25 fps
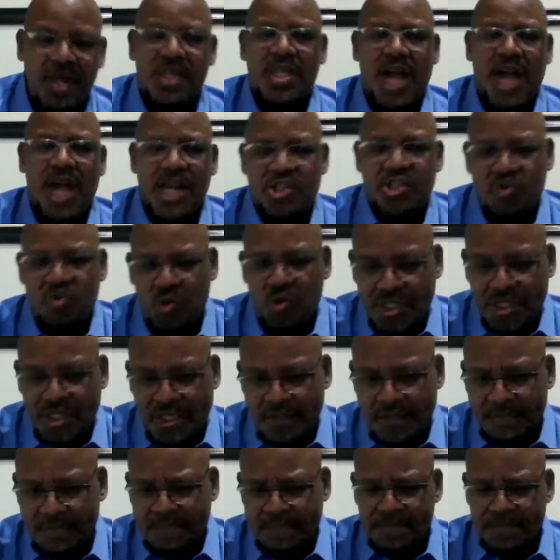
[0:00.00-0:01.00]
touch wood,
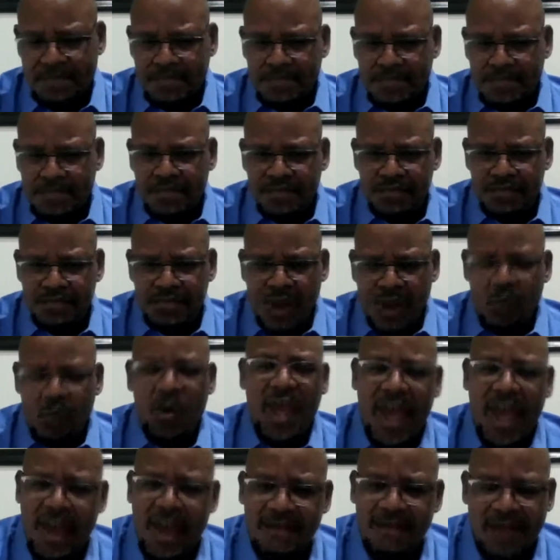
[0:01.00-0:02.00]

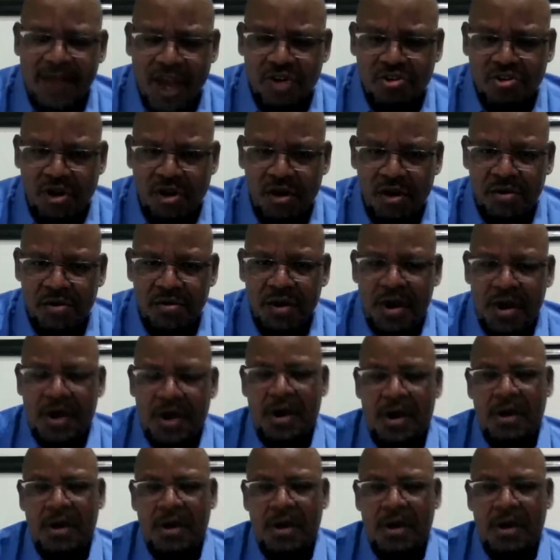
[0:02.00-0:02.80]
we have held on.